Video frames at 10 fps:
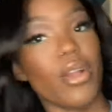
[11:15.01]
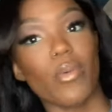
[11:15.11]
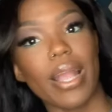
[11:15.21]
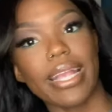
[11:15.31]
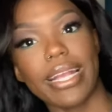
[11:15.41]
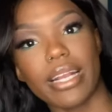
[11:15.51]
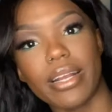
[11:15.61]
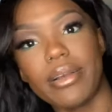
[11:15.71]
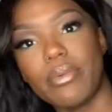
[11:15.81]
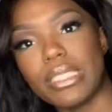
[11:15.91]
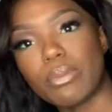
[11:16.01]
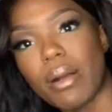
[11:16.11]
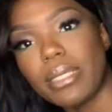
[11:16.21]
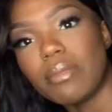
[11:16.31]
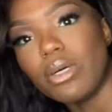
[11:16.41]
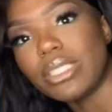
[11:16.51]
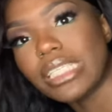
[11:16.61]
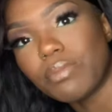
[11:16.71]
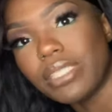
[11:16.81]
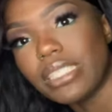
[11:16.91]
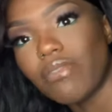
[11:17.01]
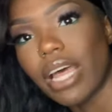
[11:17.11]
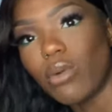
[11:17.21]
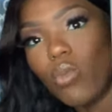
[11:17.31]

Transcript: right here was probably the most expensive like